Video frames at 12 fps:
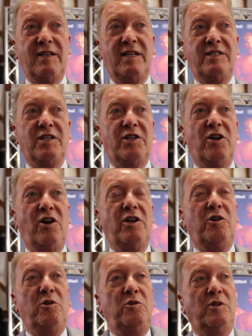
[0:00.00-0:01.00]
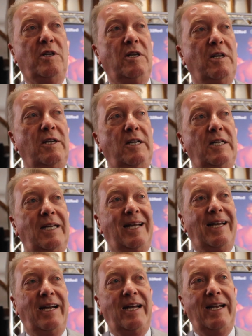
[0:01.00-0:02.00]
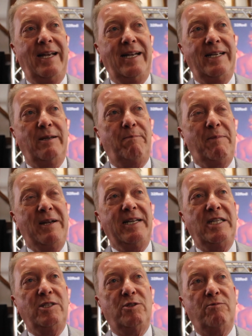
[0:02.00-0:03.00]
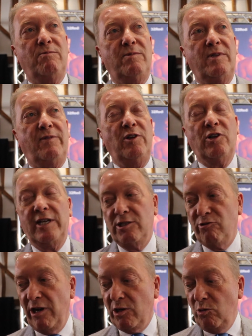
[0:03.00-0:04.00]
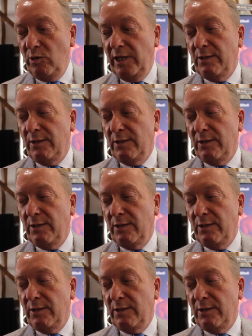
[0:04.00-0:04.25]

He's a guy who, if you look at his record,